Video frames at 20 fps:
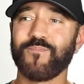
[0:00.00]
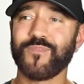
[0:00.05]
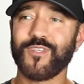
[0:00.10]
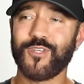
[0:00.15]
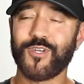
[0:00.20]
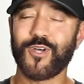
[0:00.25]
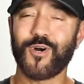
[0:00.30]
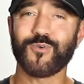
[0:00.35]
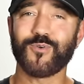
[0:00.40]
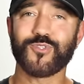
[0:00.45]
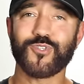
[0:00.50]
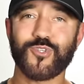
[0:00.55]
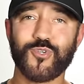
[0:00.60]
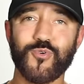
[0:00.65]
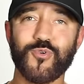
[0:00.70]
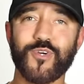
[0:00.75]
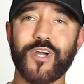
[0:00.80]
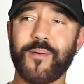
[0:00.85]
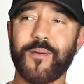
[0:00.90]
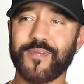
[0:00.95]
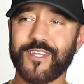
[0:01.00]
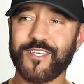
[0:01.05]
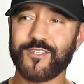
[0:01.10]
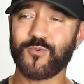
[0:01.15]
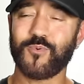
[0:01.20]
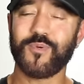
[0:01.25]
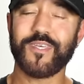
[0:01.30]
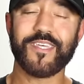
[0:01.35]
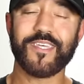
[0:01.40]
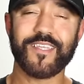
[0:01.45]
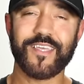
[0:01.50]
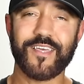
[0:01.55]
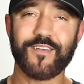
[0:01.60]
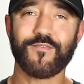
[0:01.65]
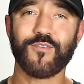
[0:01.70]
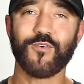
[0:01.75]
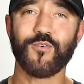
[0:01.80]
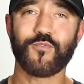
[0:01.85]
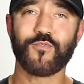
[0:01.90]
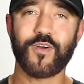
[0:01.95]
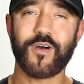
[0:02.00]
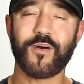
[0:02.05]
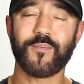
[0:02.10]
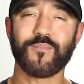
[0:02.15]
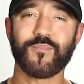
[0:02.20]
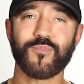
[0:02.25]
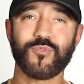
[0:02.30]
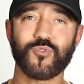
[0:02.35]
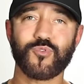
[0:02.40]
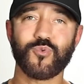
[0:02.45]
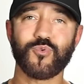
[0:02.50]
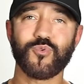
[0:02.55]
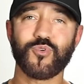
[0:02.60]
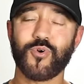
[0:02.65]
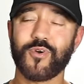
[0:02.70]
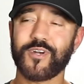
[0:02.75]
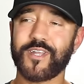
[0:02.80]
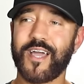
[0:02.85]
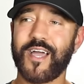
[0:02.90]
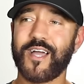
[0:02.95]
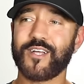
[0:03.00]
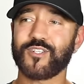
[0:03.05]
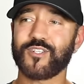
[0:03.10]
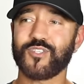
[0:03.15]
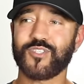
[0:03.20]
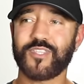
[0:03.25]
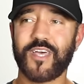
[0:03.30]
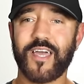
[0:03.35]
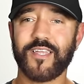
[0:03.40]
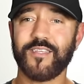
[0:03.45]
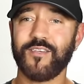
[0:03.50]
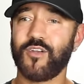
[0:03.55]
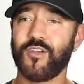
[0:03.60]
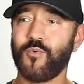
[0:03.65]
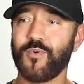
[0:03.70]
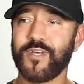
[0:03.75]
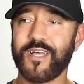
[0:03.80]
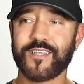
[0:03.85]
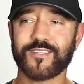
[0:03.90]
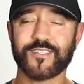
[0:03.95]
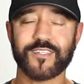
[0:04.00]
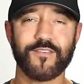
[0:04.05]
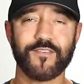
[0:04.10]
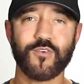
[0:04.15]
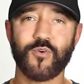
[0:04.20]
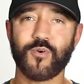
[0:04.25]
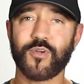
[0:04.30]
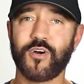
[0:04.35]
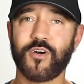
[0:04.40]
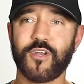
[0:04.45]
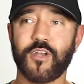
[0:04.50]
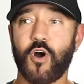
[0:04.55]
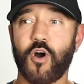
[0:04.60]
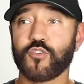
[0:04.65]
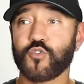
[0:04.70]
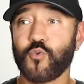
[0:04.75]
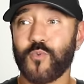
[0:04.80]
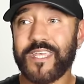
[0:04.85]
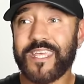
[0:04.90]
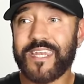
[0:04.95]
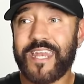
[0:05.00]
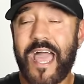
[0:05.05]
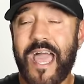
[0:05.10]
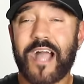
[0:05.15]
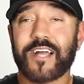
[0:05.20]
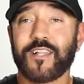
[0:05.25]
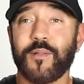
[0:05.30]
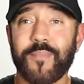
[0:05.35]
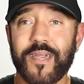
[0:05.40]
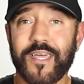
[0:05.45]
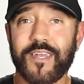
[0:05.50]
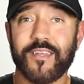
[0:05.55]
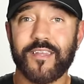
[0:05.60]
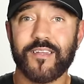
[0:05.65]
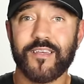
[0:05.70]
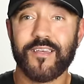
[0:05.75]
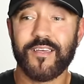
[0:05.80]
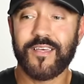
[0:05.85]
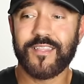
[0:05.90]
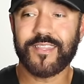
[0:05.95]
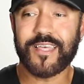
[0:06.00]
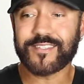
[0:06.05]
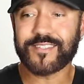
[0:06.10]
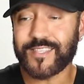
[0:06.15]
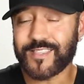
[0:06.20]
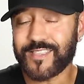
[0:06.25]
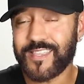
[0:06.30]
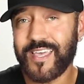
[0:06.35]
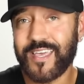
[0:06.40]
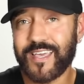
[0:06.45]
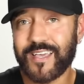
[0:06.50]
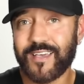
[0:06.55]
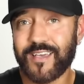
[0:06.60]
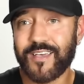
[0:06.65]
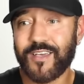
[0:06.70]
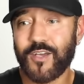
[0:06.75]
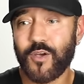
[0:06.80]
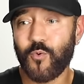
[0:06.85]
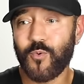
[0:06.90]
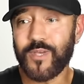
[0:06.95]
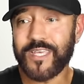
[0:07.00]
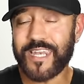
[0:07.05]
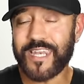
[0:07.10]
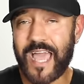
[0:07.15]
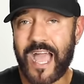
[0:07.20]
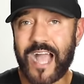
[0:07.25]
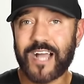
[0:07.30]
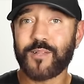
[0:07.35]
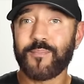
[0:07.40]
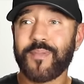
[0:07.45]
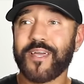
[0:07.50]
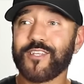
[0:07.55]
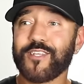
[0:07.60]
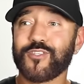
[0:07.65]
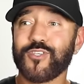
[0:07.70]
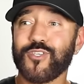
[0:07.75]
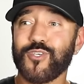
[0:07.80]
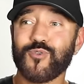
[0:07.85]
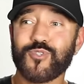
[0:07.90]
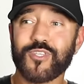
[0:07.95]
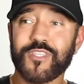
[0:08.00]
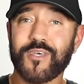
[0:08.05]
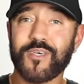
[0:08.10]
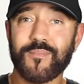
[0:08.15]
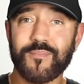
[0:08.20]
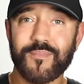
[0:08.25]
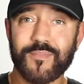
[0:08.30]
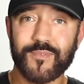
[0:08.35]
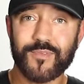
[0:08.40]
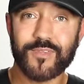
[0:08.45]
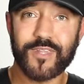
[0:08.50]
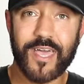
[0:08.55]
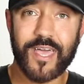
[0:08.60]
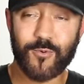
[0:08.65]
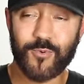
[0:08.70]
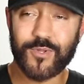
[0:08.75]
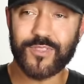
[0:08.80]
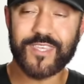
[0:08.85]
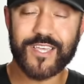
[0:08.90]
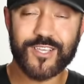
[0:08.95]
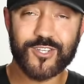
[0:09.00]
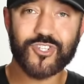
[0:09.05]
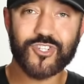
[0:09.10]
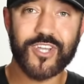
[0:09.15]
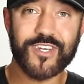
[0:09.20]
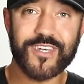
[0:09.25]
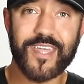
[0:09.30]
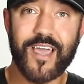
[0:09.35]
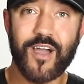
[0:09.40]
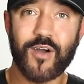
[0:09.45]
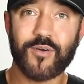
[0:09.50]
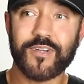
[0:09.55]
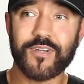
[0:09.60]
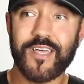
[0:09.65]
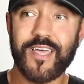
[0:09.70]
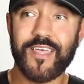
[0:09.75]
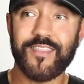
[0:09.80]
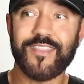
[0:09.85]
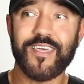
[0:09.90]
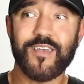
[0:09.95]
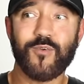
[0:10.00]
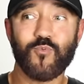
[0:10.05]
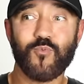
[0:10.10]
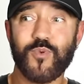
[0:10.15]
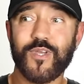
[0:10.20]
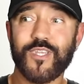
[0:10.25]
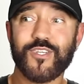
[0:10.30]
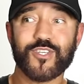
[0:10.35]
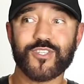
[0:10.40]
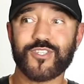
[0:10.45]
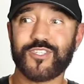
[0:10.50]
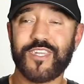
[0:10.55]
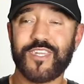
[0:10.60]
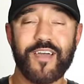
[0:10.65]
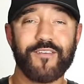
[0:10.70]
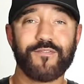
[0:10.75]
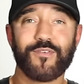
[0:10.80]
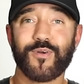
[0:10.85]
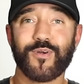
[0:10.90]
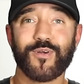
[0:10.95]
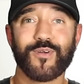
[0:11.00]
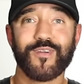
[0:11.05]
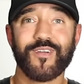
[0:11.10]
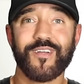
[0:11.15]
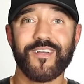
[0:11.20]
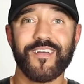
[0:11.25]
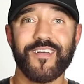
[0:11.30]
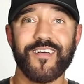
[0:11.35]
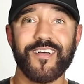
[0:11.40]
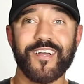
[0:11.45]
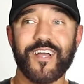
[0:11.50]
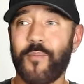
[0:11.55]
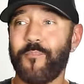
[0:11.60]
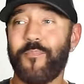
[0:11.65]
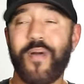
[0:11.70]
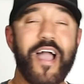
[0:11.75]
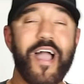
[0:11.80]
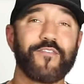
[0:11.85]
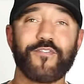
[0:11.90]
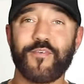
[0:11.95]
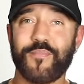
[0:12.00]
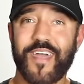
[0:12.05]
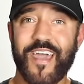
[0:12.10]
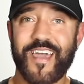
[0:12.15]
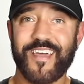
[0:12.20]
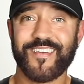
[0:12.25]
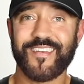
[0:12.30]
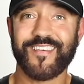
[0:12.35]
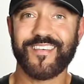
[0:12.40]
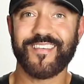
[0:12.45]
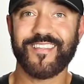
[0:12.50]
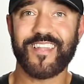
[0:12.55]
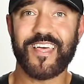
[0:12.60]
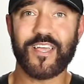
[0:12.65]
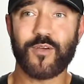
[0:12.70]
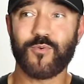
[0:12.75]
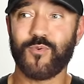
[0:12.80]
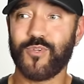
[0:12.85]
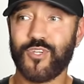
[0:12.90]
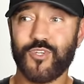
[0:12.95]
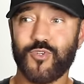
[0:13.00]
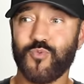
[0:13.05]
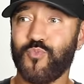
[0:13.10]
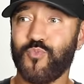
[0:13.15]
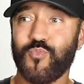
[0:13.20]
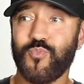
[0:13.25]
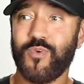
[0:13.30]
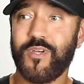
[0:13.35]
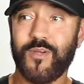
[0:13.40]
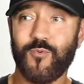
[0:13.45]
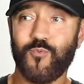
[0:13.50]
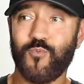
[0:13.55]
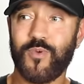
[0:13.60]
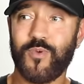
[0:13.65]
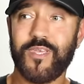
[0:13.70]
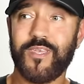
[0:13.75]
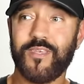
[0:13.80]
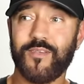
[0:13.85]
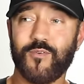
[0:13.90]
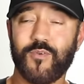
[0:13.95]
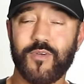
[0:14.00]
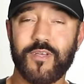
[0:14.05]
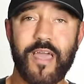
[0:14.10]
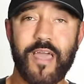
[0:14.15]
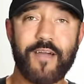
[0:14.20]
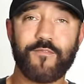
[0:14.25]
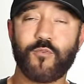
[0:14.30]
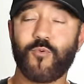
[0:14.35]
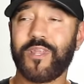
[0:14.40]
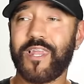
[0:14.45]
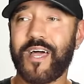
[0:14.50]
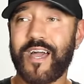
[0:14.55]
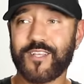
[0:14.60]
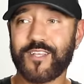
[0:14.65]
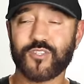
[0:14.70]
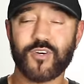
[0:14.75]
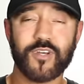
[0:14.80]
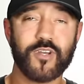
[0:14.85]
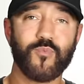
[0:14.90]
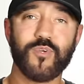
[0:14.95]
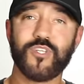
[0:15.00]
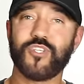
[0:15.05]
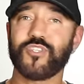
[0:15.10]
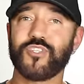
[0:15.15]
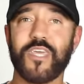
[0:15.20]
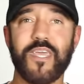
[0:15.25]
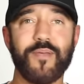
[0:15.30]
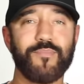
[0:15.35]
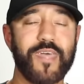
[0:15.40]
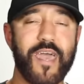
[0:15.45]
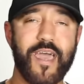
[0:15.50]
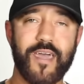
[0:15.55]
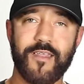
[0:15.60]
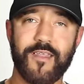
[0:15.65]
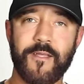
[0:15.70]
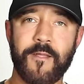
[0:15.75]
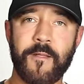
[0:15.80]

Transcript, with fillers: you know to companies we can get food from through DoorDash is that you know we got stuff going on and also we get acclimated that's the thing we get acclimated to using them like when things shut down and then we just never come back from that like we do we have a reliance on it and we just keep that